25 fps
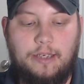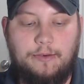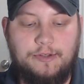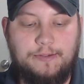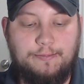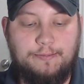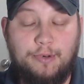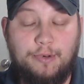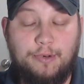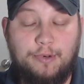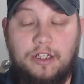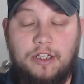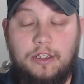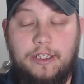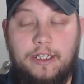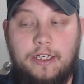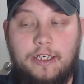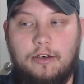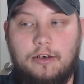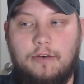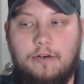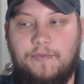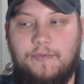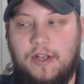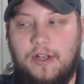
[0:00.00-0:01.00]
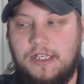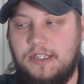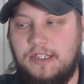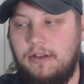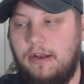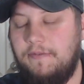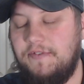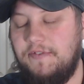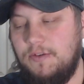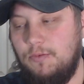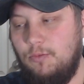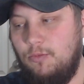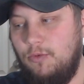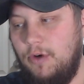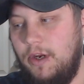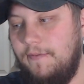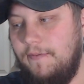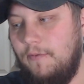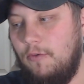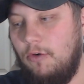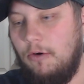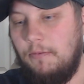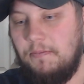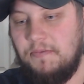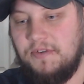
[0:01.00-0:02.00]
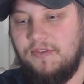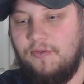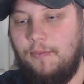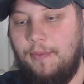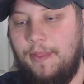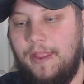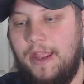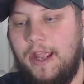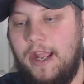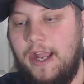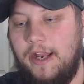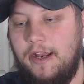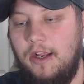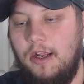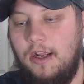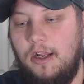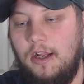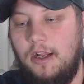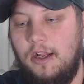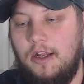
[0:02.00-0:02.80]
It was pretty clear. I still have some waveforms from that.